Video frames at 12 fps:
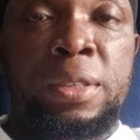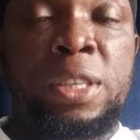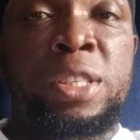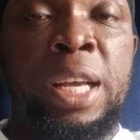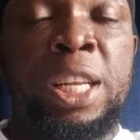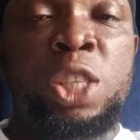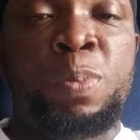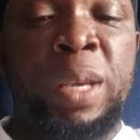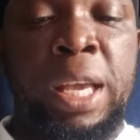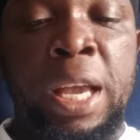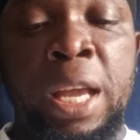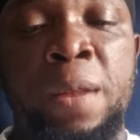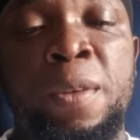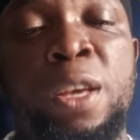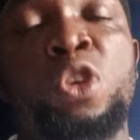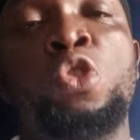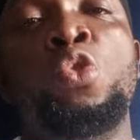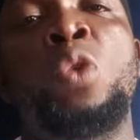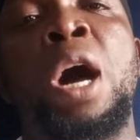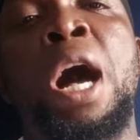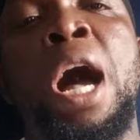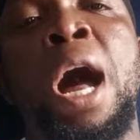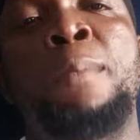Sincerely speaking, you are